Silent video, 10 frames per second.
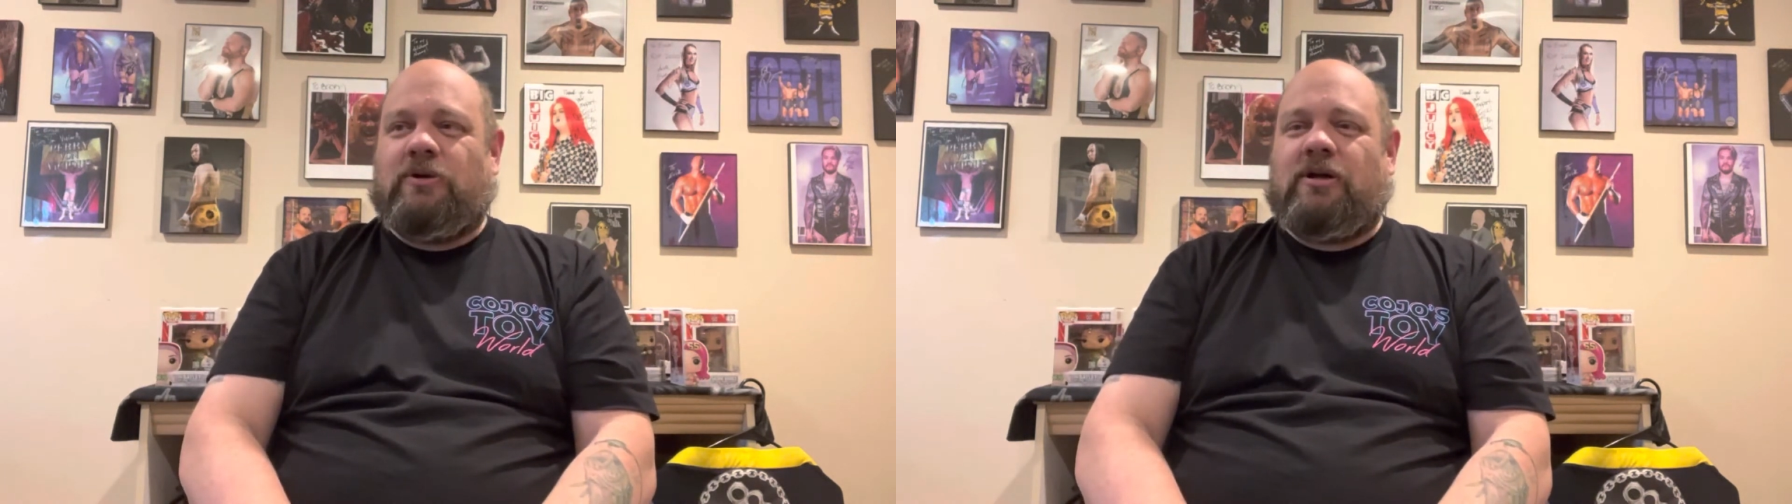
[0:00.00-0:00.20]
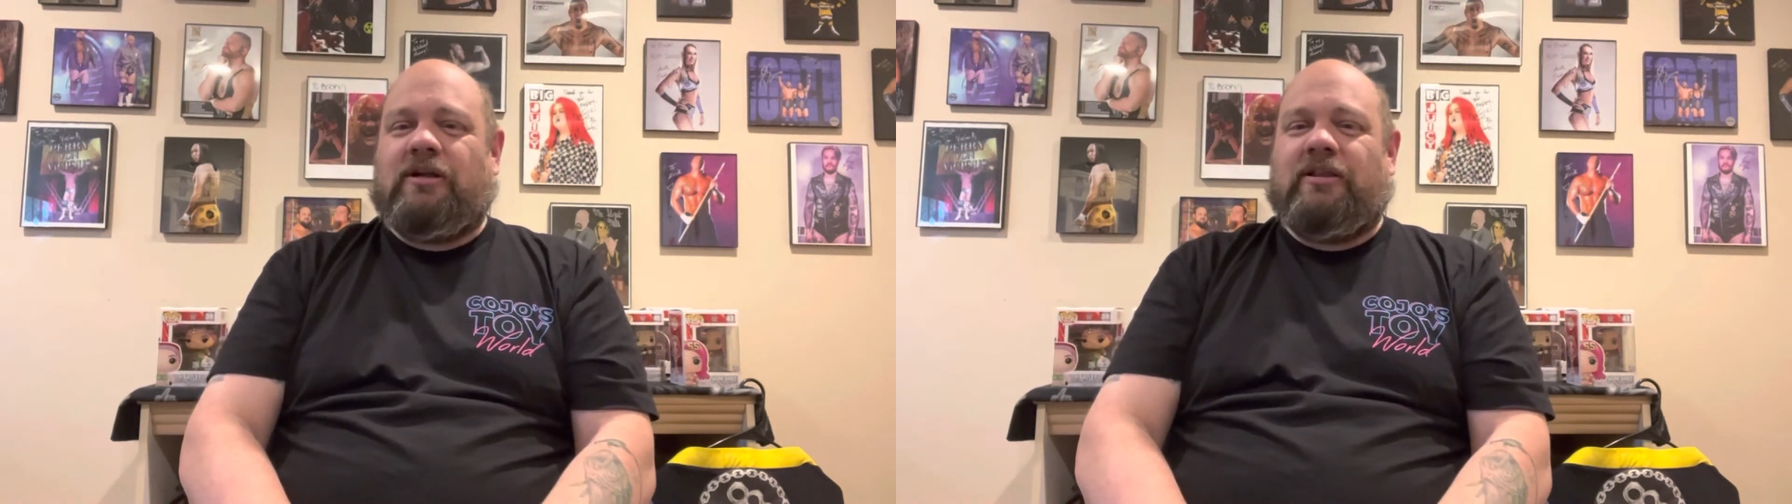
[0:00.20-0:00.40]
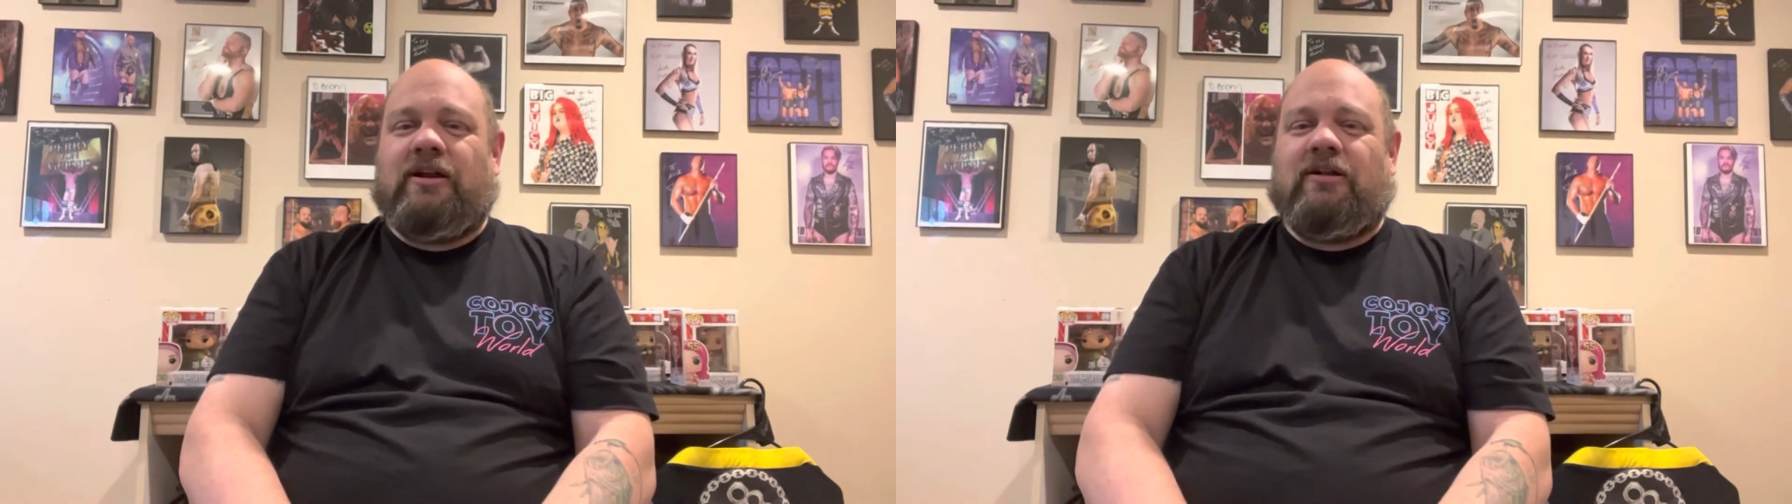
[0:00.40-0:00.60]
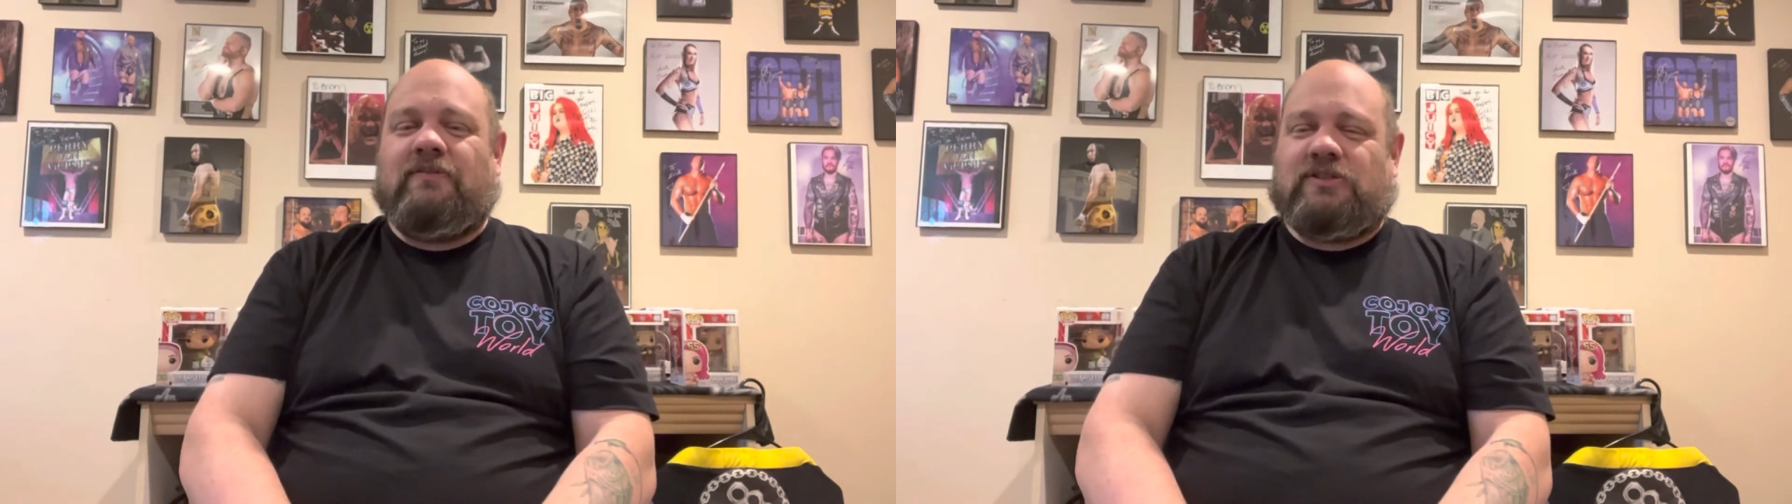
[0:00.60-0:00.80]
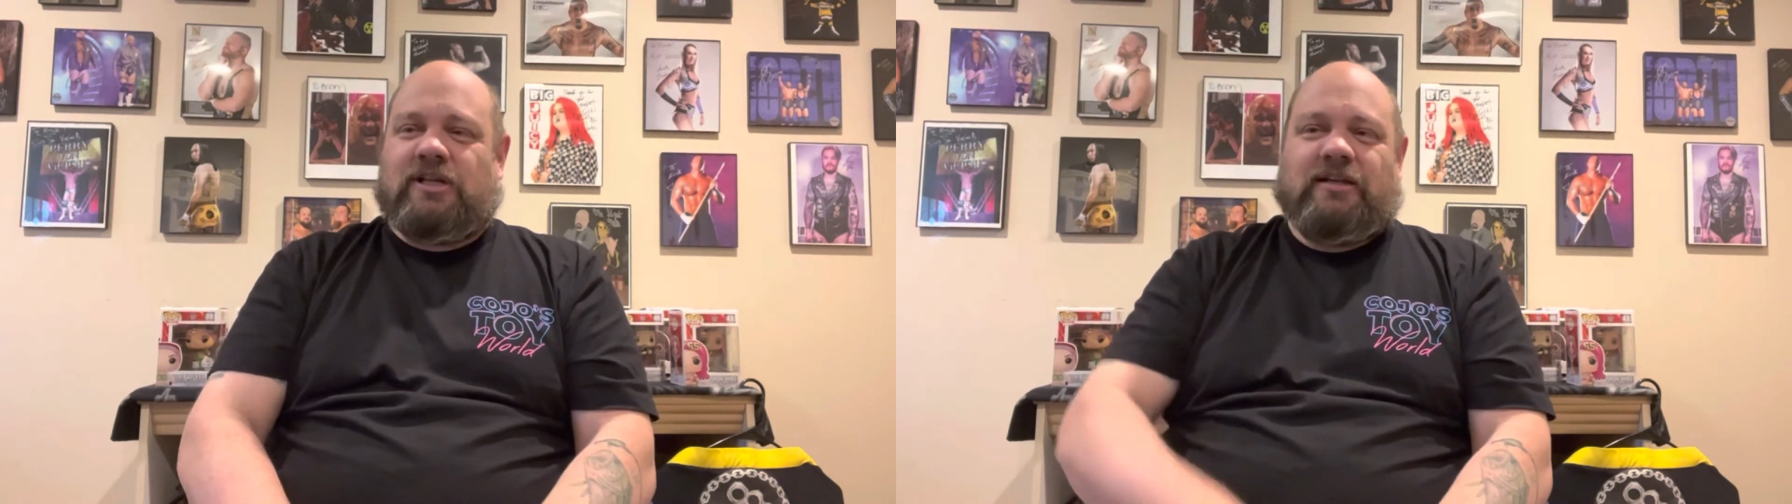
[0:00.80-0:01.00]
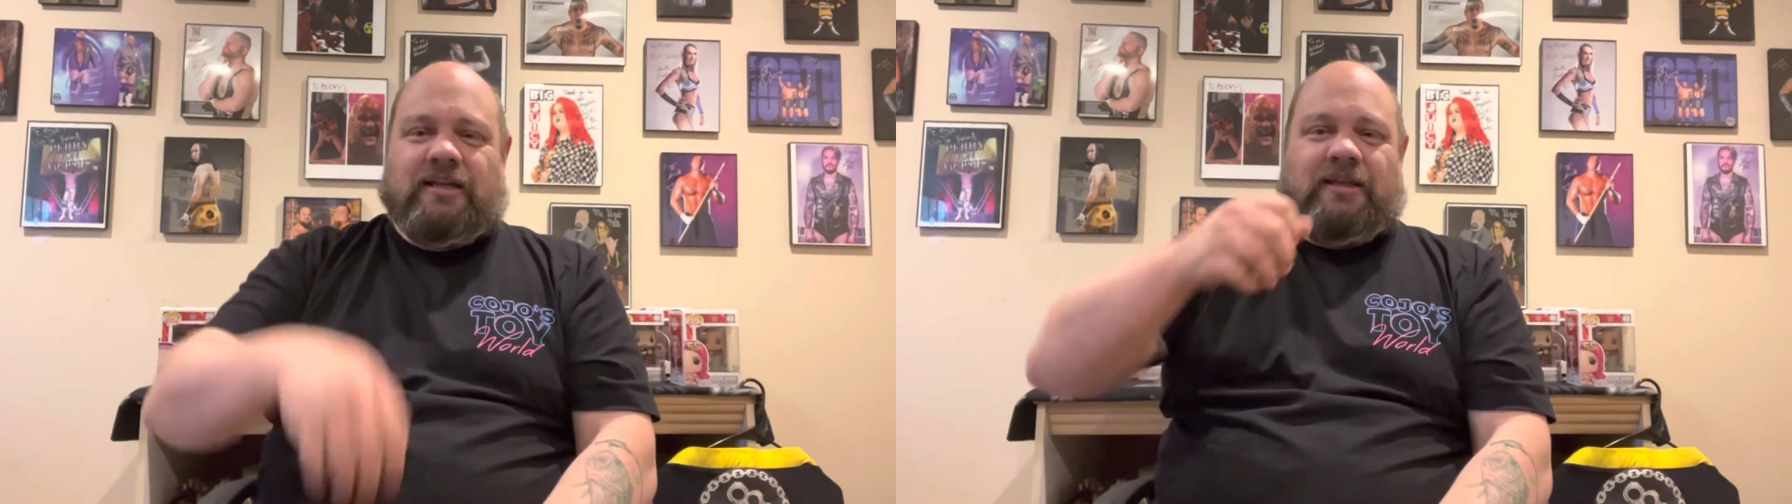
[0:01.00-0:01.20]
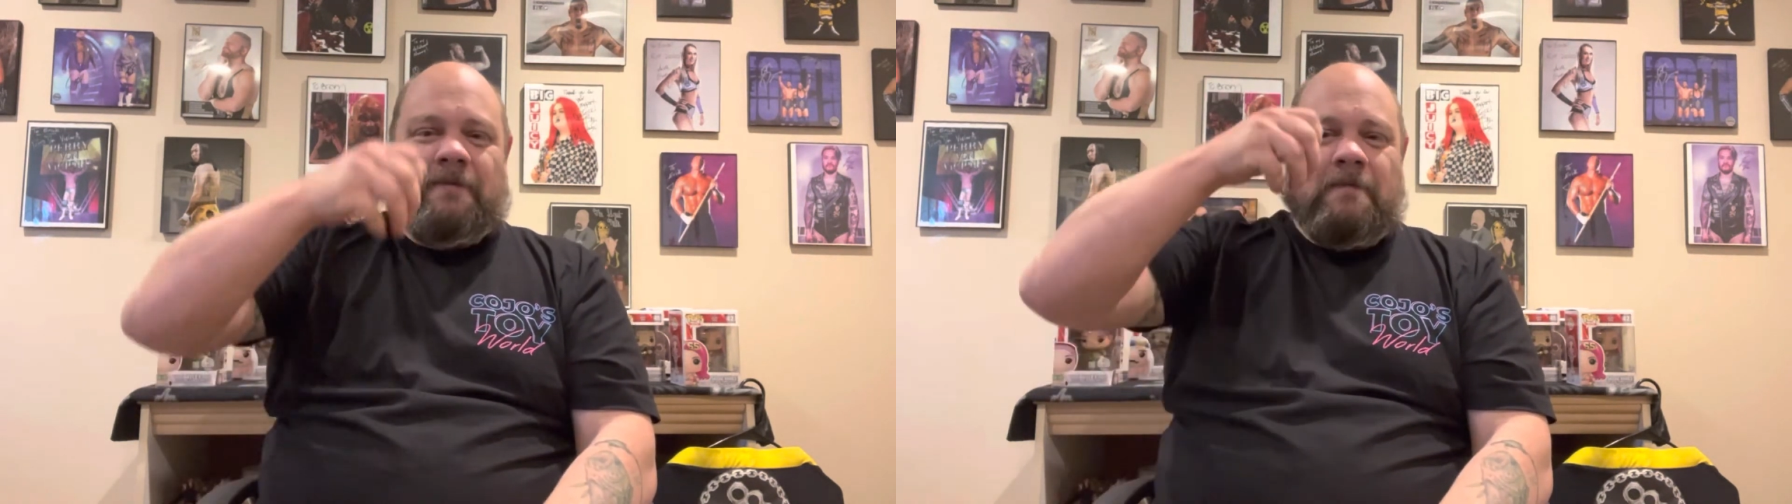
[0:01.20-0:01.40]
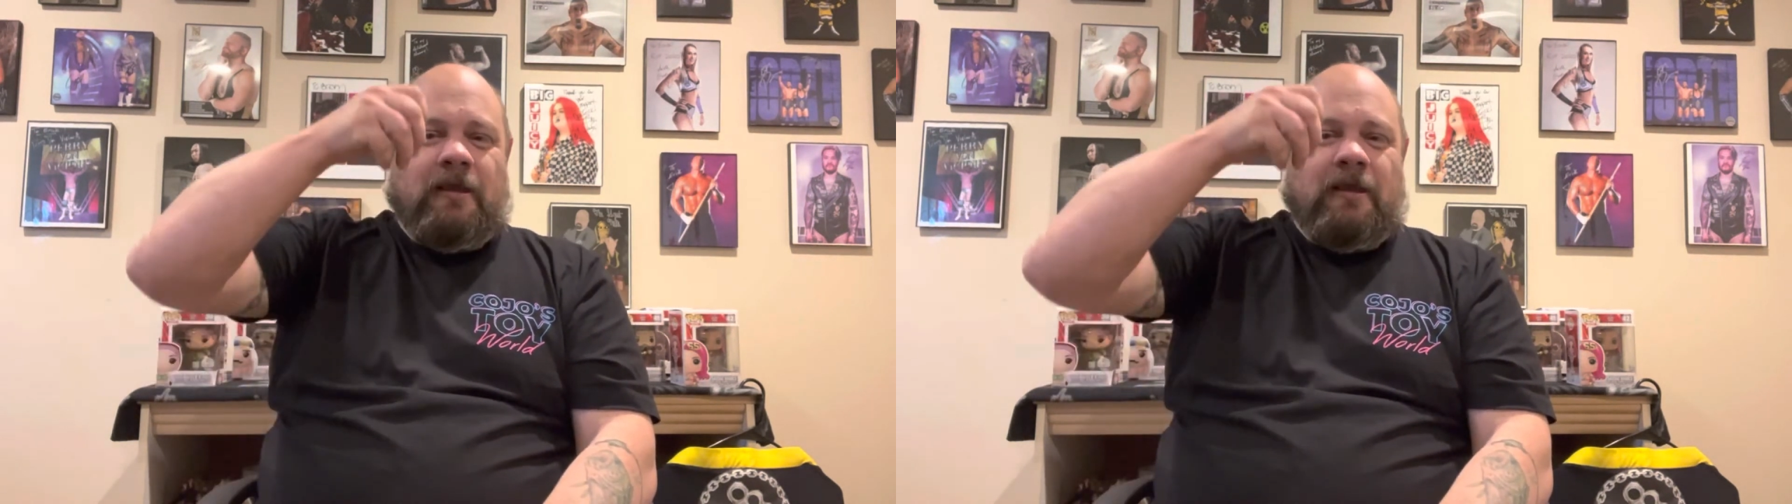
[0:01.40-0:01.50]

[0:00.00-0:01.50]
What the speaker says: on, and then all of a sudden he